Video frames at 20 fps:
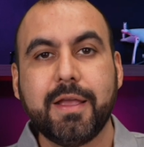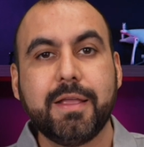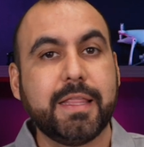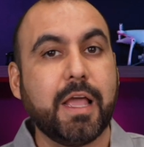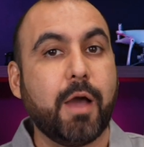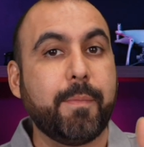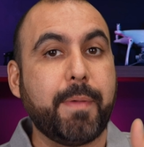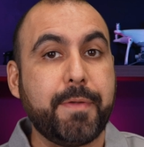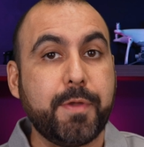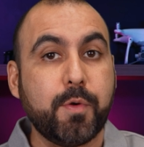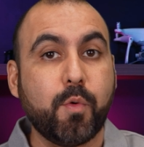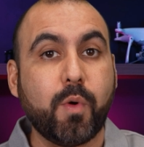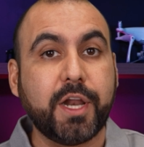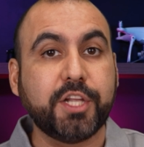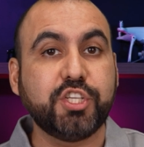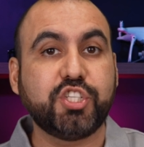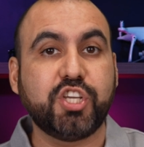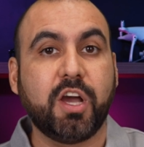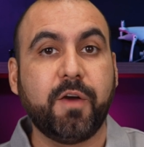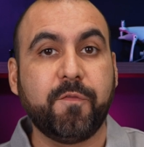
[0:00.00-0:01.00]
Now, maybe you want
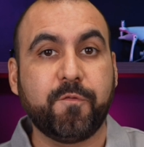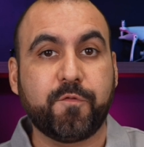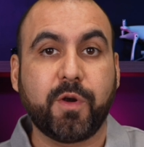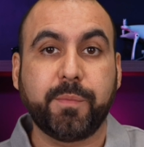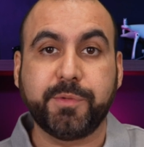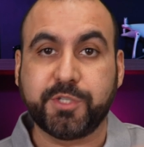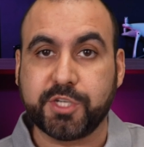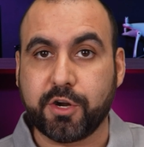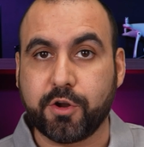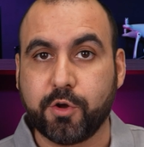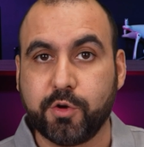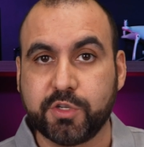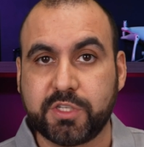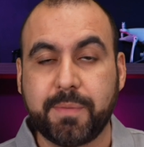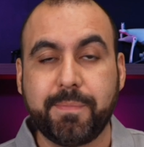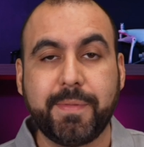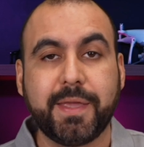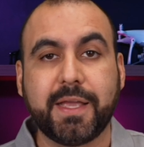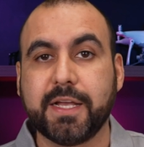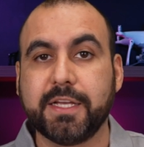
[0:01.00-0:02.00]
to jump from shared
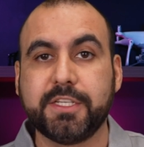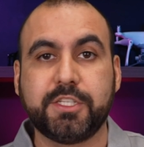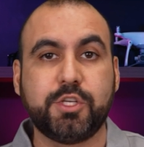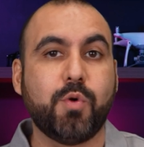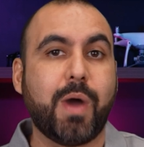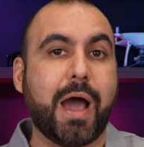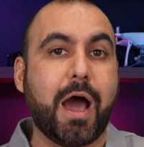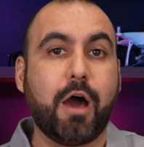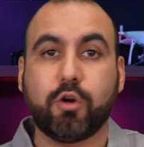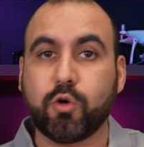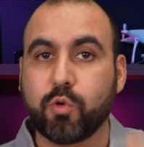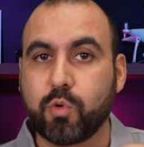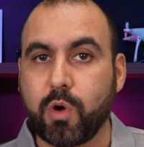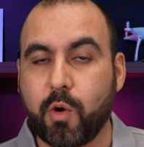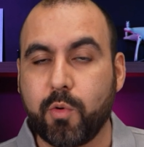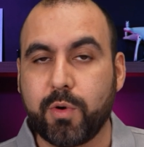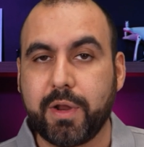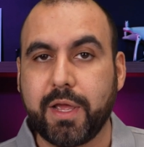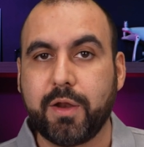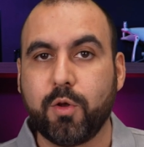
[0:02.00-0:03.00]
hosting because you
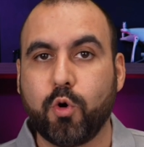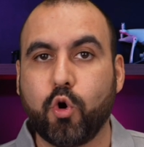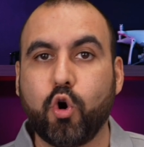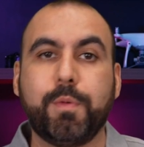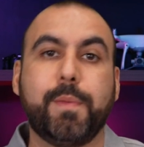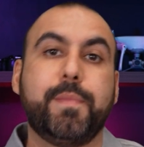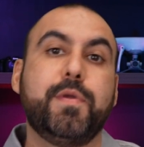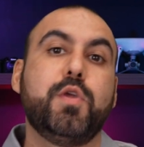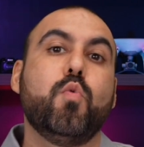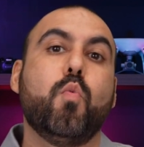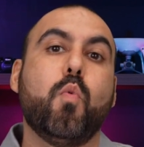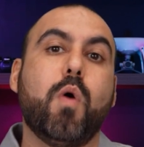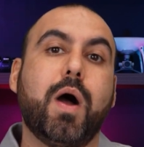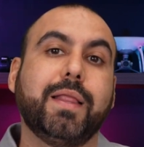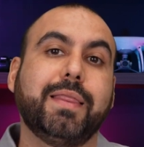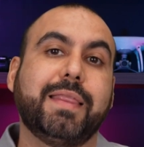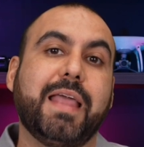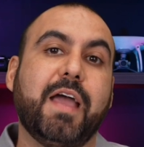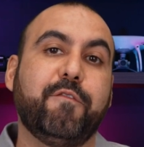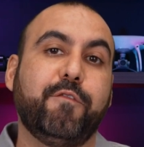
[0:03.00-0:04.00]
outgrown it, or maybe you
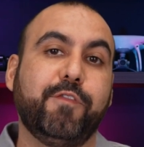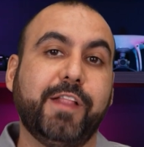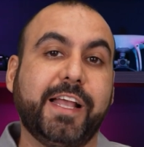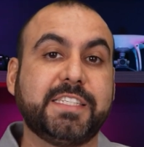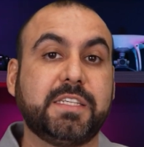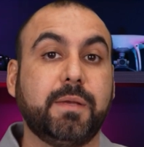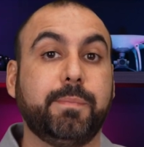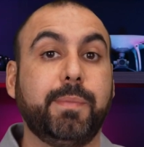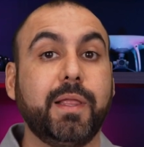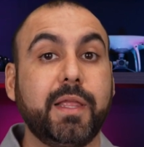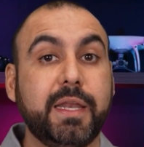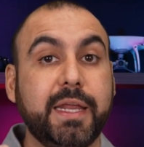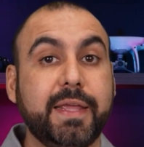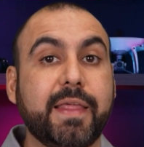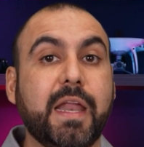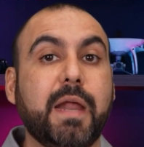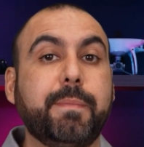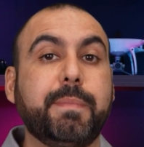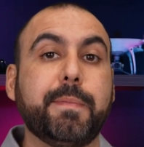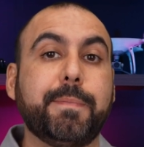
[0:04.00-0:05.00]
want that flexibility
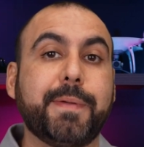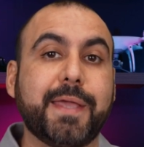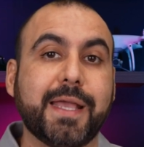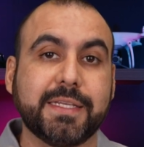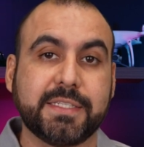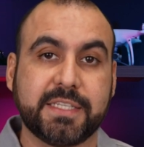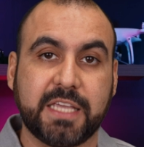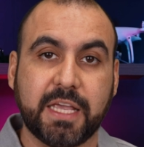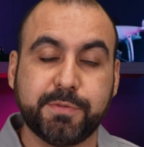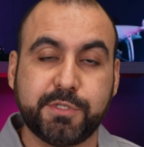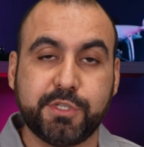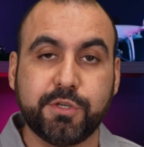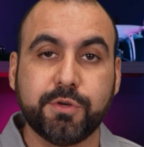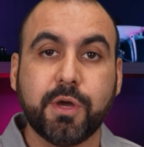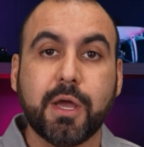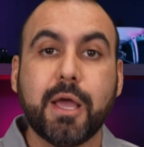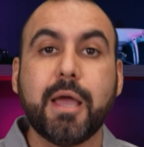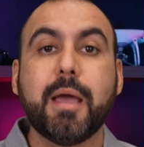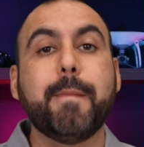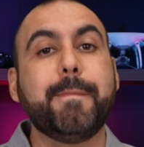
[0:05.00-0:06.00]
that a V P S gives
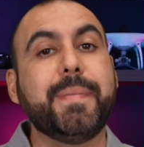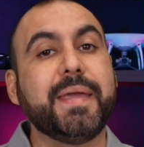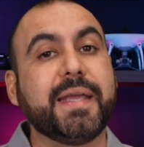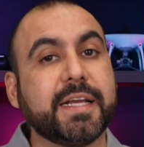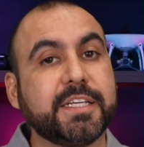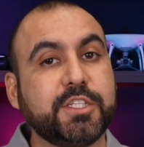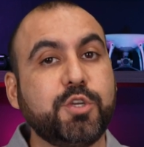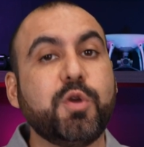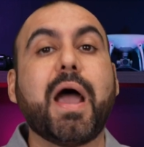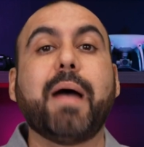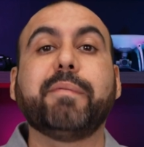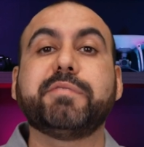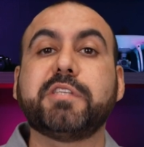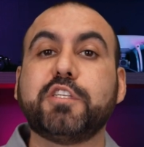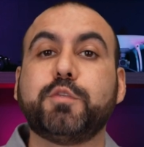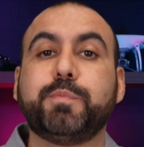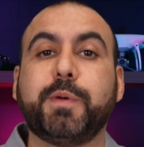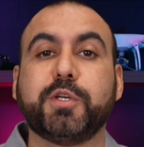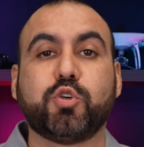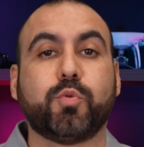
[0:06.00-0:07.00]
you because you have some
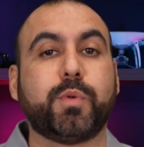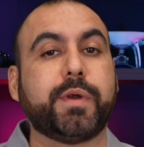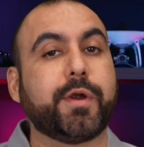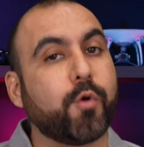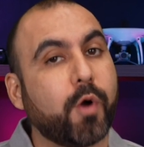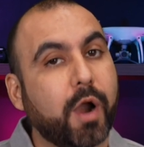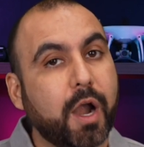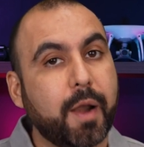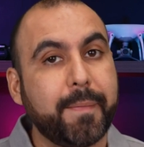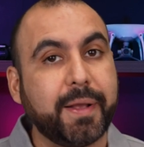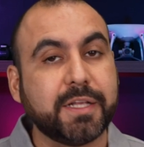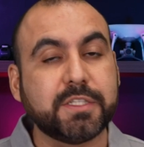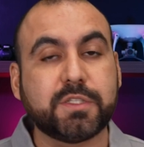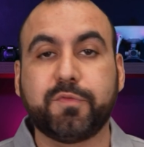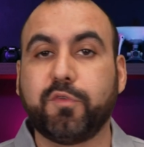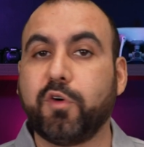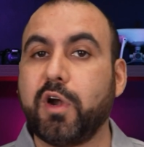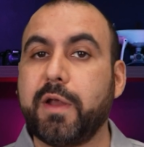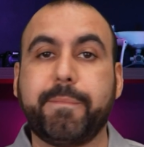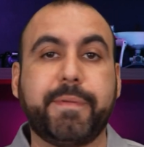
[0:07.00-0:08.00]
special requirements
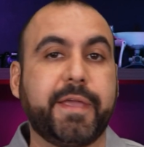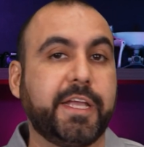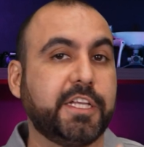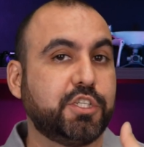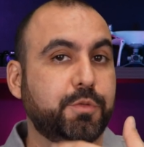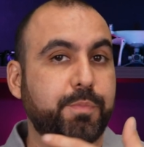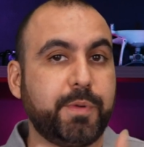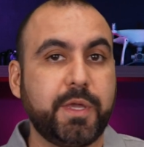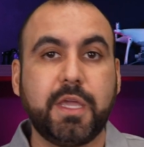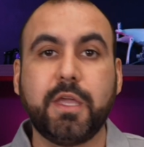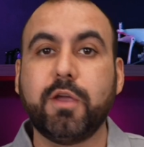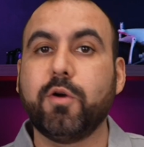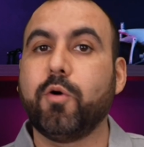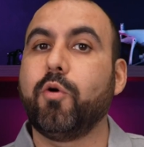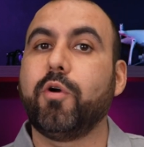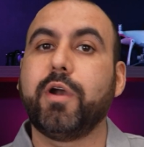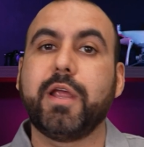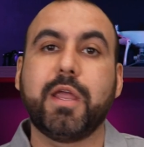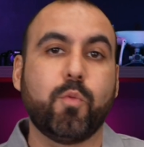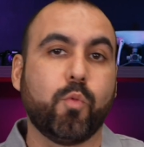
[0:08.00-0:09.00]
for a P H P
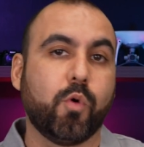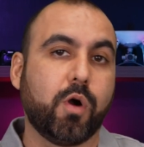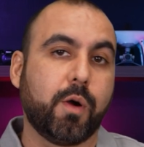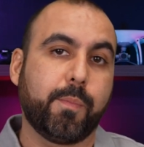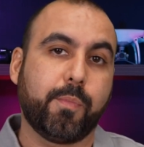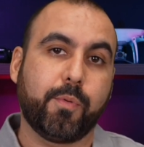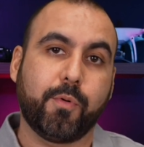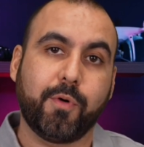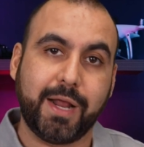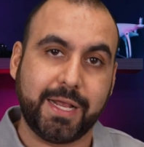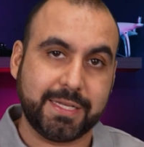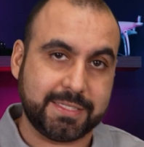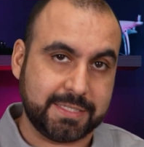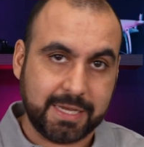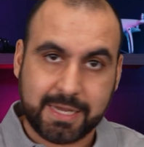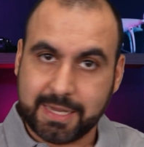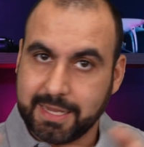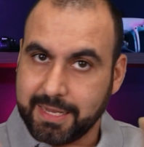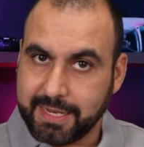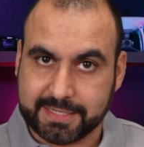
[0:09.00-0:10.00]
or a WordPress
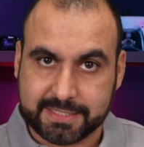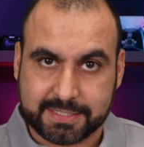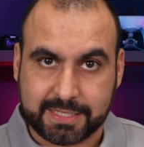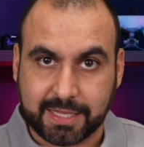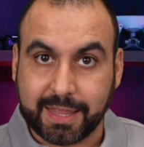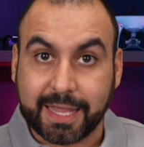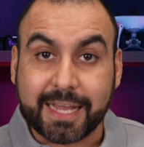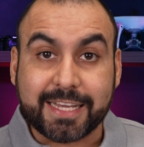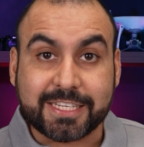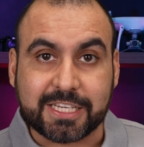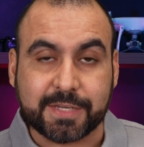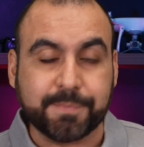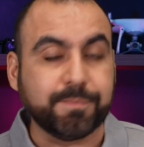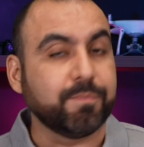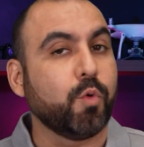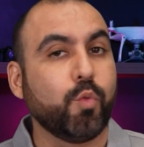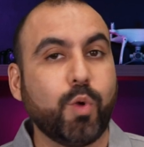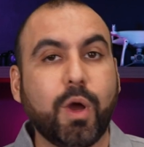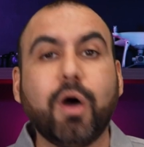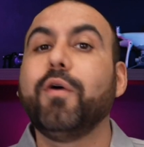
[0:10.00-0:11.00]

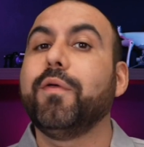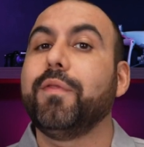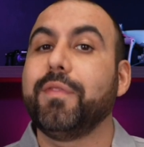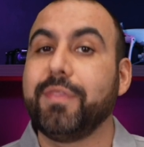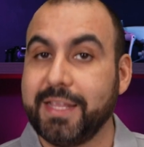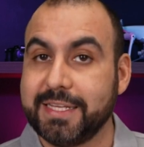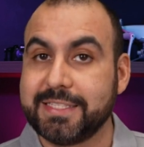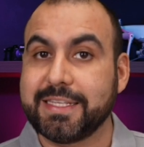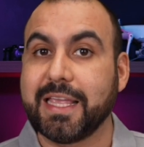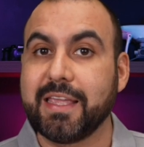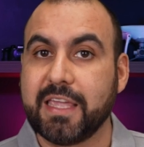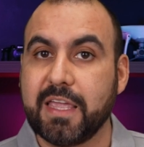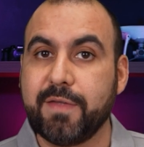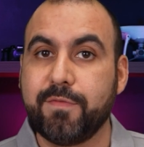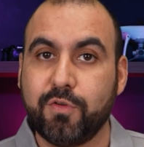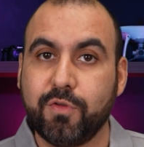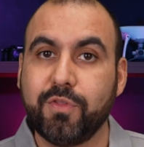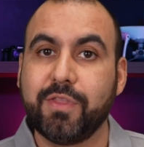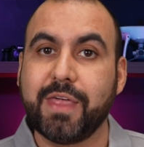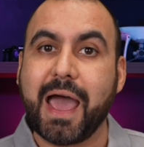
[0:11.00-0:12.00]
installation. Well, this can give
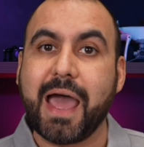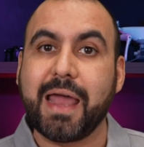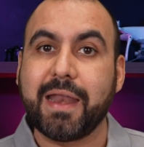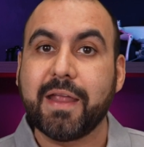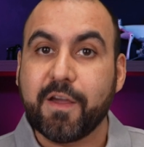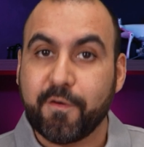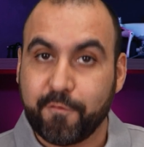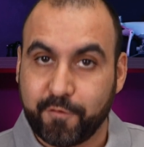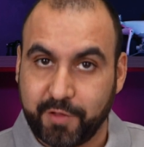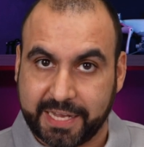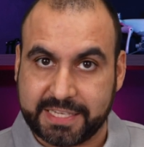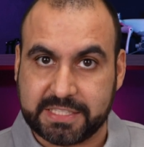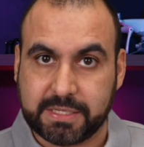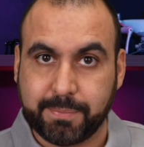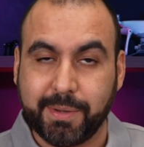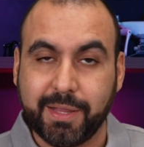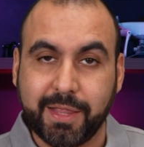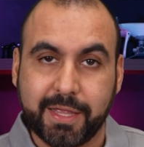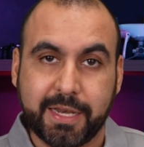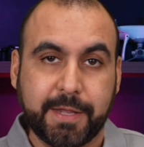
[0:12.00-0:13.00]
you that
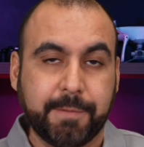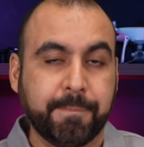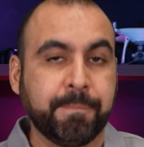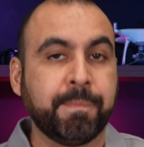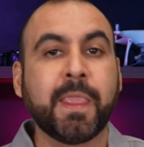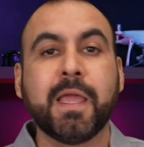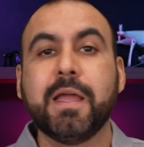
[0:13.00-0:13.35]
flexibility.